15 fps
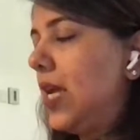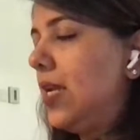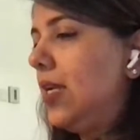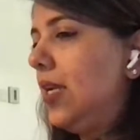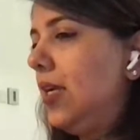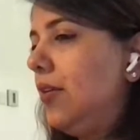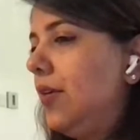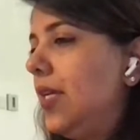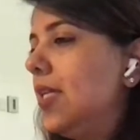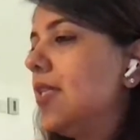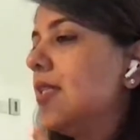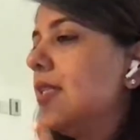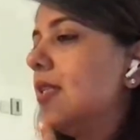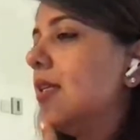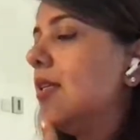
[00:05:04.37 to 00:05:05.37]
10
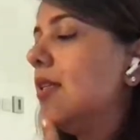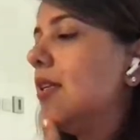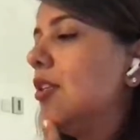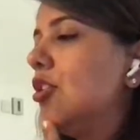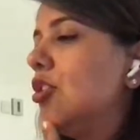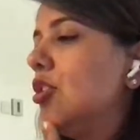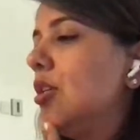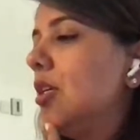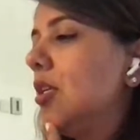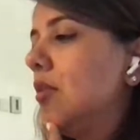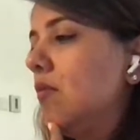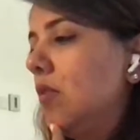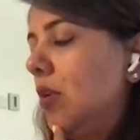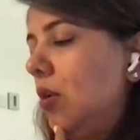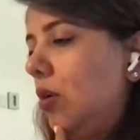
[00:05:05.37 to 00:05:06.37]
degrees, the
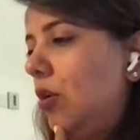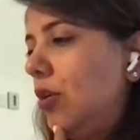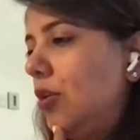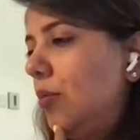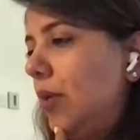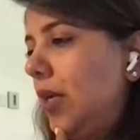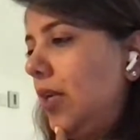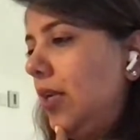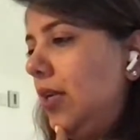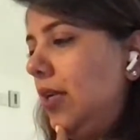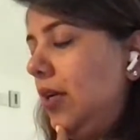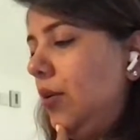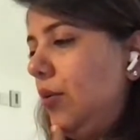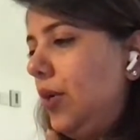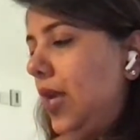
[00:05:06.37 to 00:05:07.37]
chin will
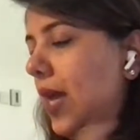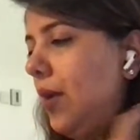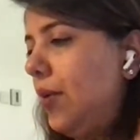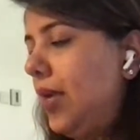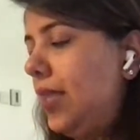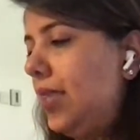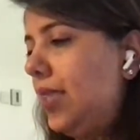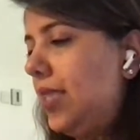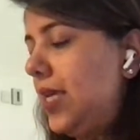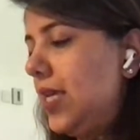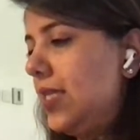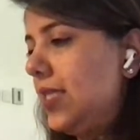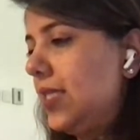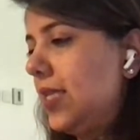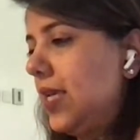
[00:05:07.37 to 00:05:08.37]
automatically go down, and
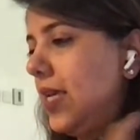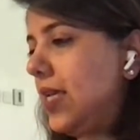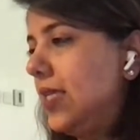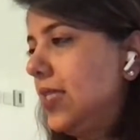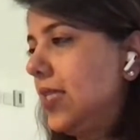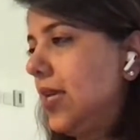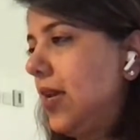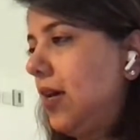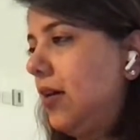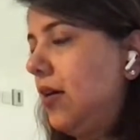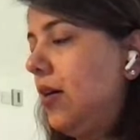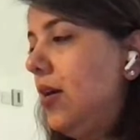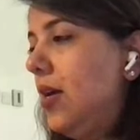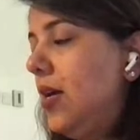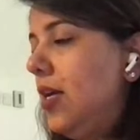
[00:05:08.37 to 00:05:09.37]
this is
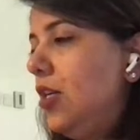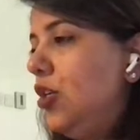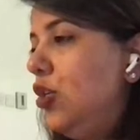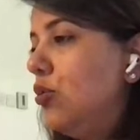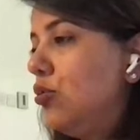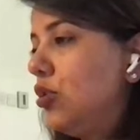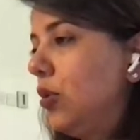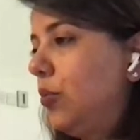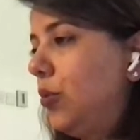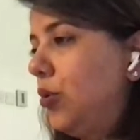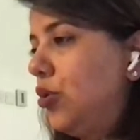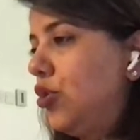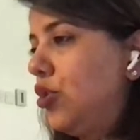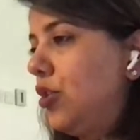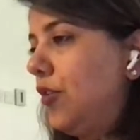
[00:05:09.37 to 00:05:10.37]
a neutral
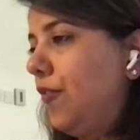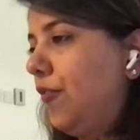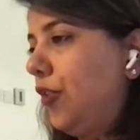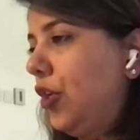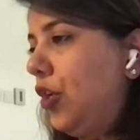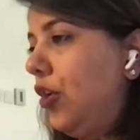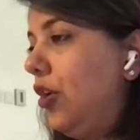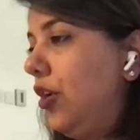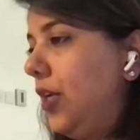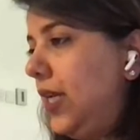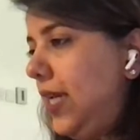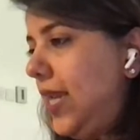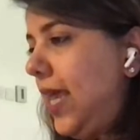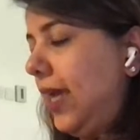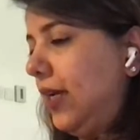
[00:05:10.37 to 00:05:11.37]
posture for your
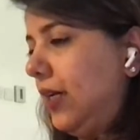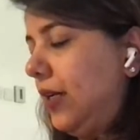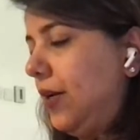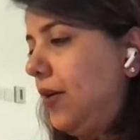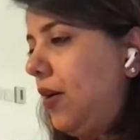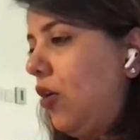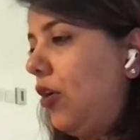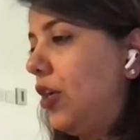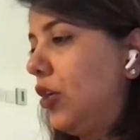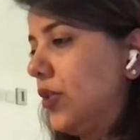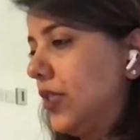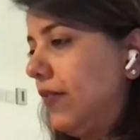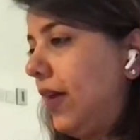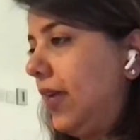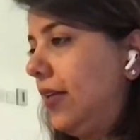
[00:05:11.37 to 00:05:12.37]
neck or your
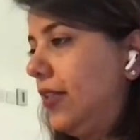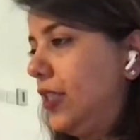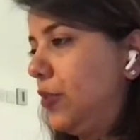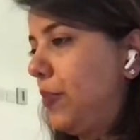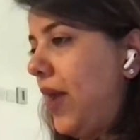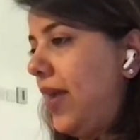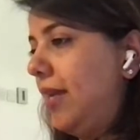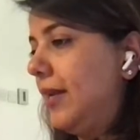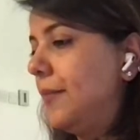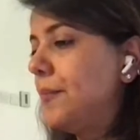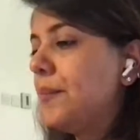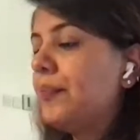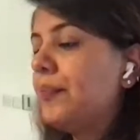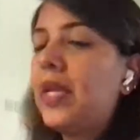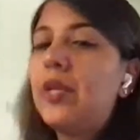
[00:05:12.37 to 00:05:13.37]
cervical spine.
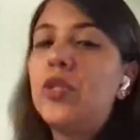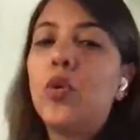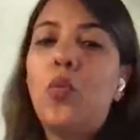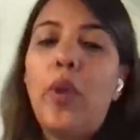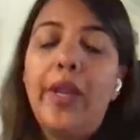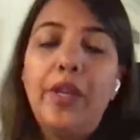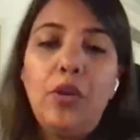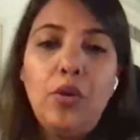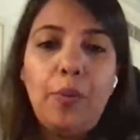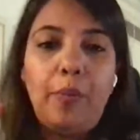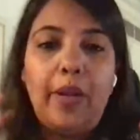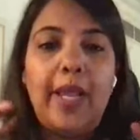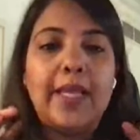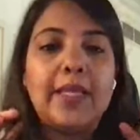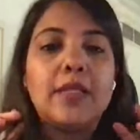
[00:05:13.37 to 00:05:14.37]
So when you
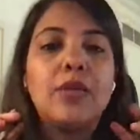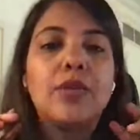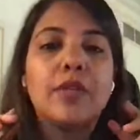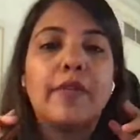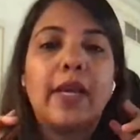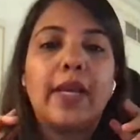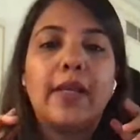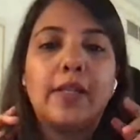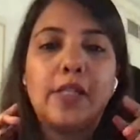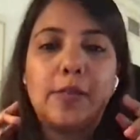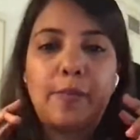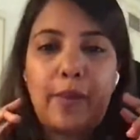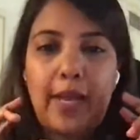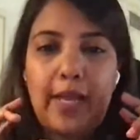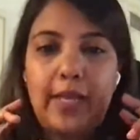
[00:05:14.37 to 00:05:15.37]
place your cervical
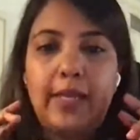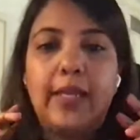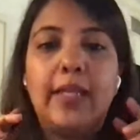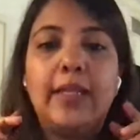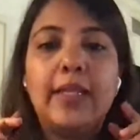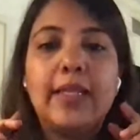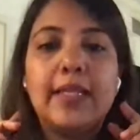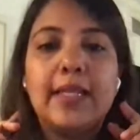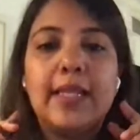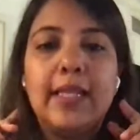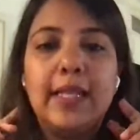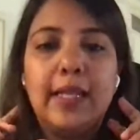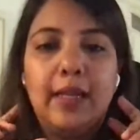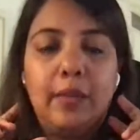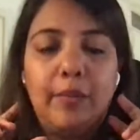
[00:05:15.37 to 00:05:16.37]
spine in this
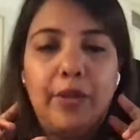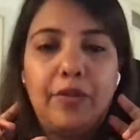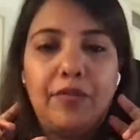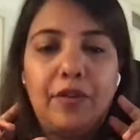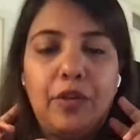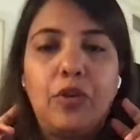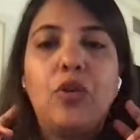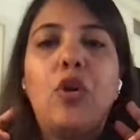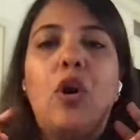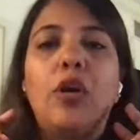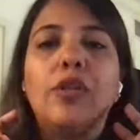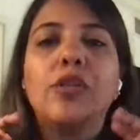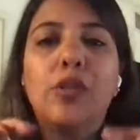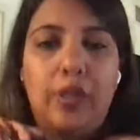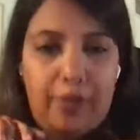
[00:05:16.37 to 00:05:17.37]
little bit of a
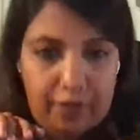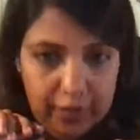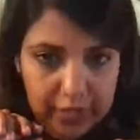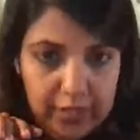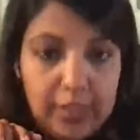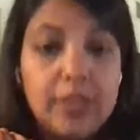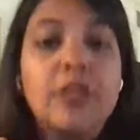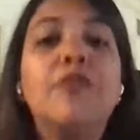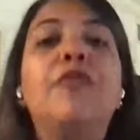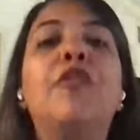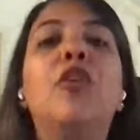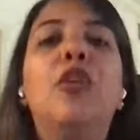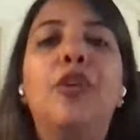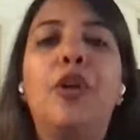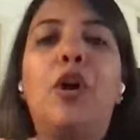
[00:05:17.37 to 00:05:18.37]
nod, so if this is a
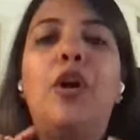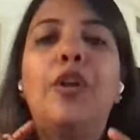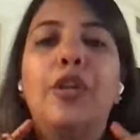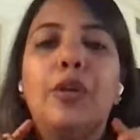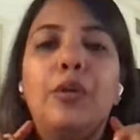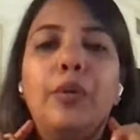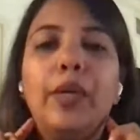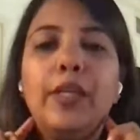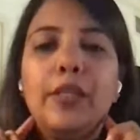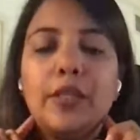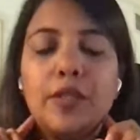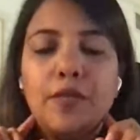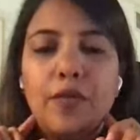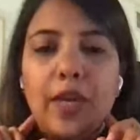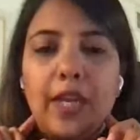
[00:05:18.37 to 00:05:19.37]
full nod, you're doing
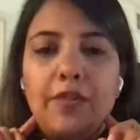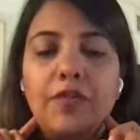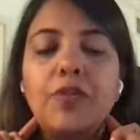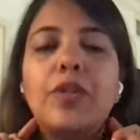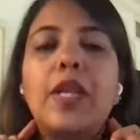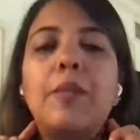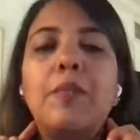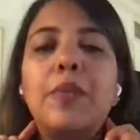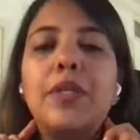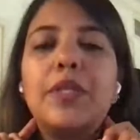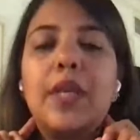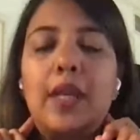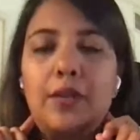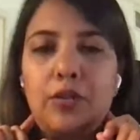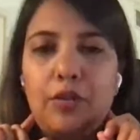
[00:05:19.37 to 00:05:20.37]
just 5 to
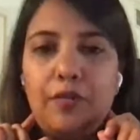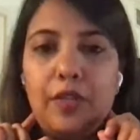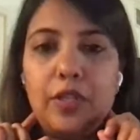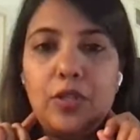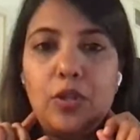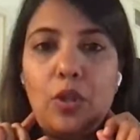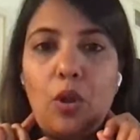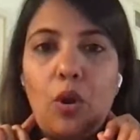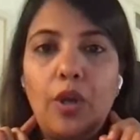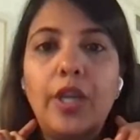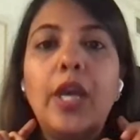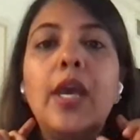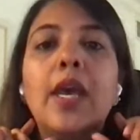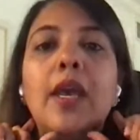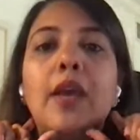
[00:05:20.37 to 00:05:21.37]
10% of this nod.
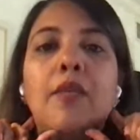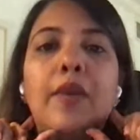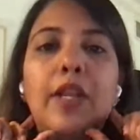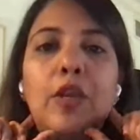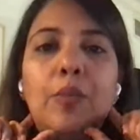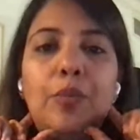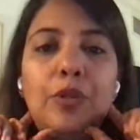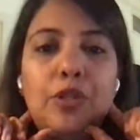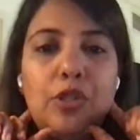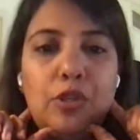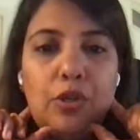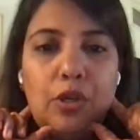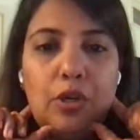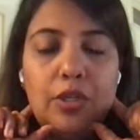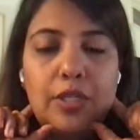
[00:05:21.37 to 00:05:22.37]
When you put
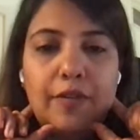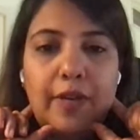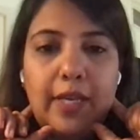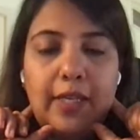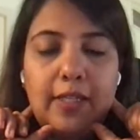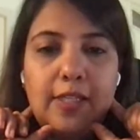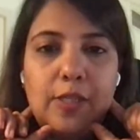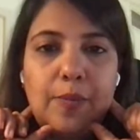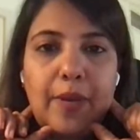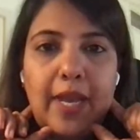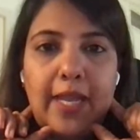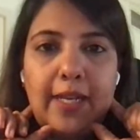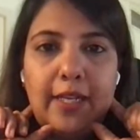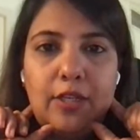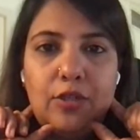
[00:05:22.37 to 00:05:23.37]
your cervical
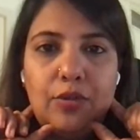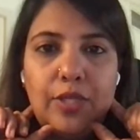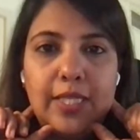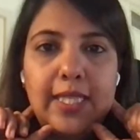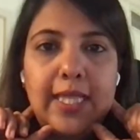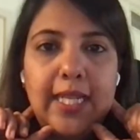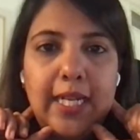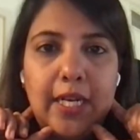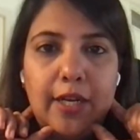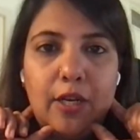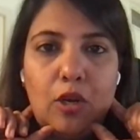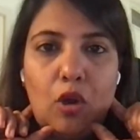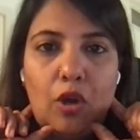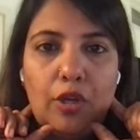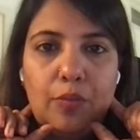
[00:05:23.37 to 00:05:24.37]
spine into this little
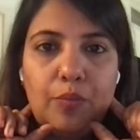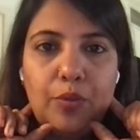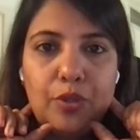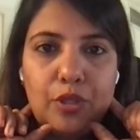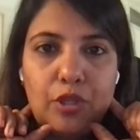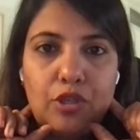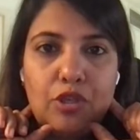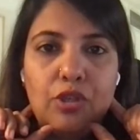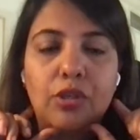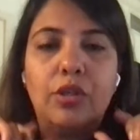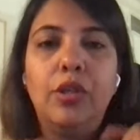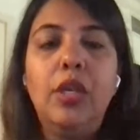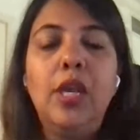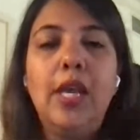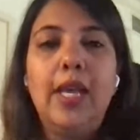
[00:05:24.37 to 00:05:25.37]
nod
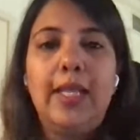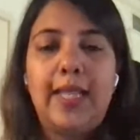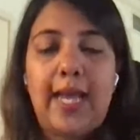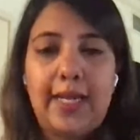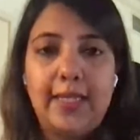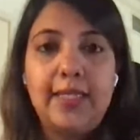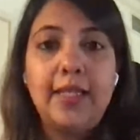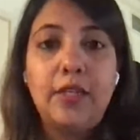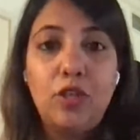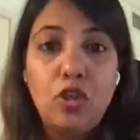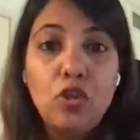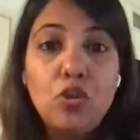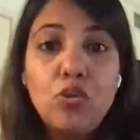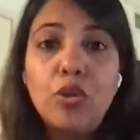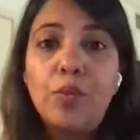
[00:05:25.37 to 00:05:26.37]
position, that is a
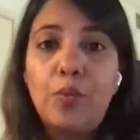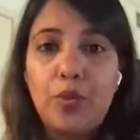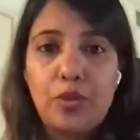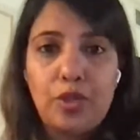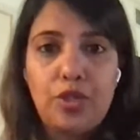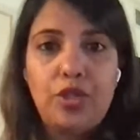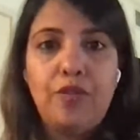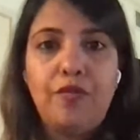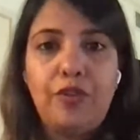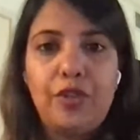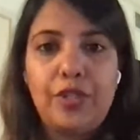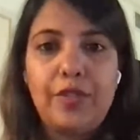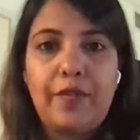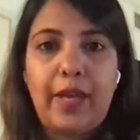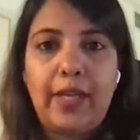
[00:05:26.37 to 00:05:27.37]
neutral position for
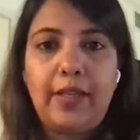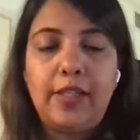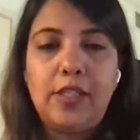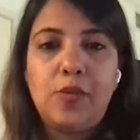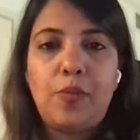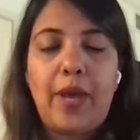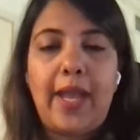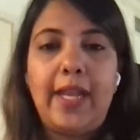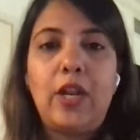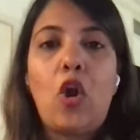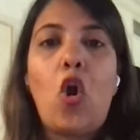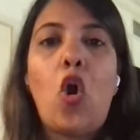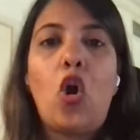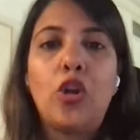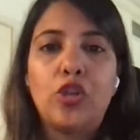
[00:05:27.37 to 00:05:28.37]
the cervical spine,
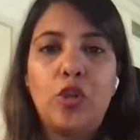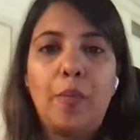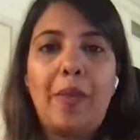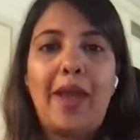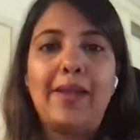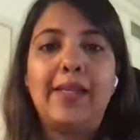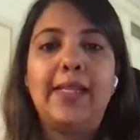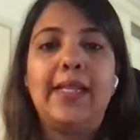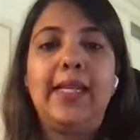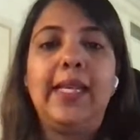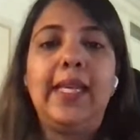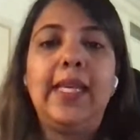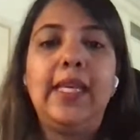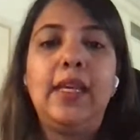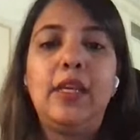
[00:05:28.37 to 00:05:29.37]

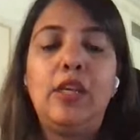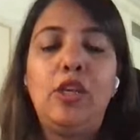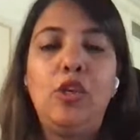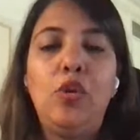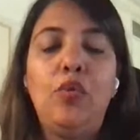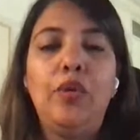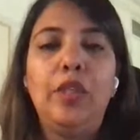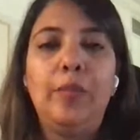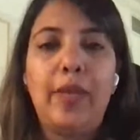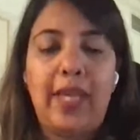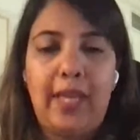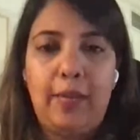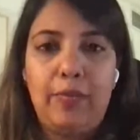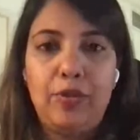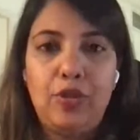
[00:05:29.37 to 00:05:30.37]
automatically you will
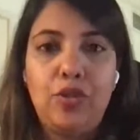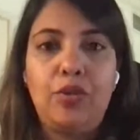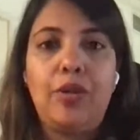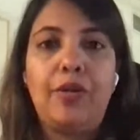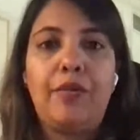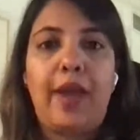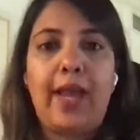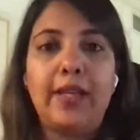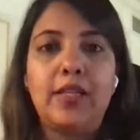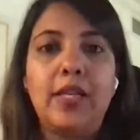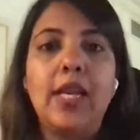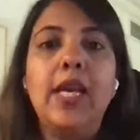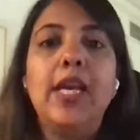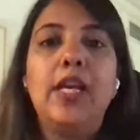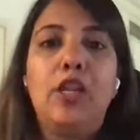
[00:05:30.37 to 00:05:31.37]
be able to correct
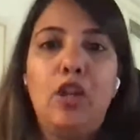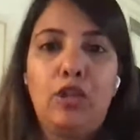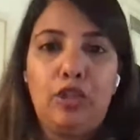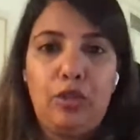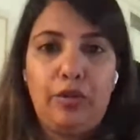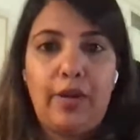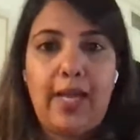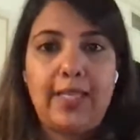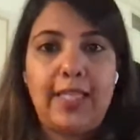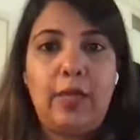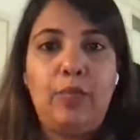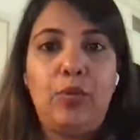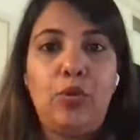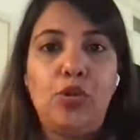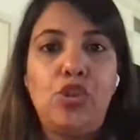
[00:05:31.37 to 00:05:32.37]
your
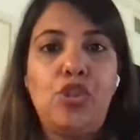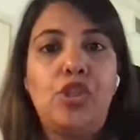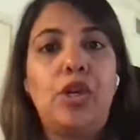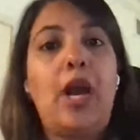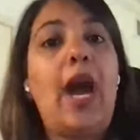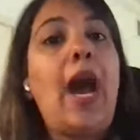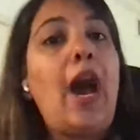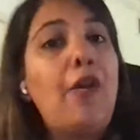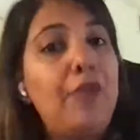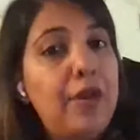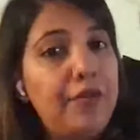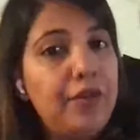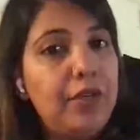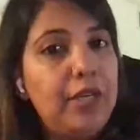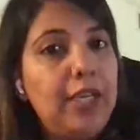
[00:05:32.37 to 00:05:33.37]
thoracic posture.
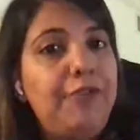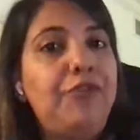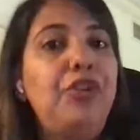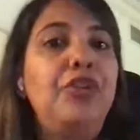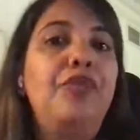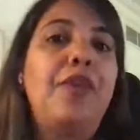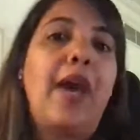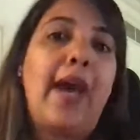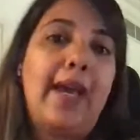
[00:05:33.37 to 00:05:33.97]
However, if you've